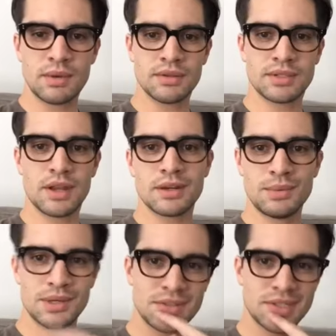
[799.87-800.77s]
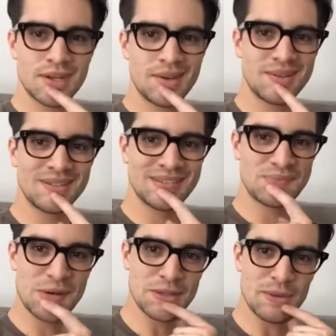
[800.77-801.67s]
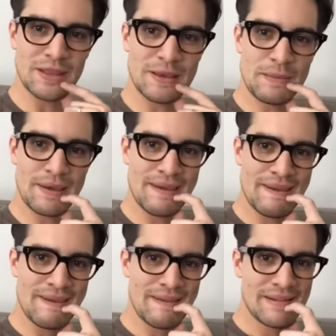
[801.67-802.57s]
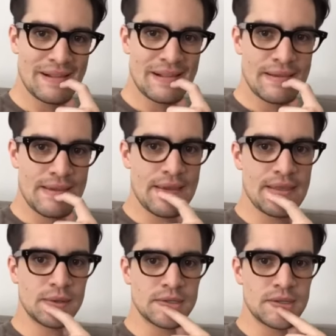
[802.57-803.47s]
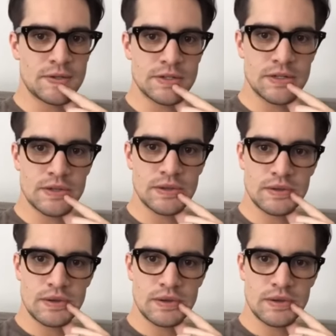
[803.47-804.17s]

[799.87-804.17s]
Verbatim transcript: What I was talking about just now? Piercing my lip? Yeah, that was interesting.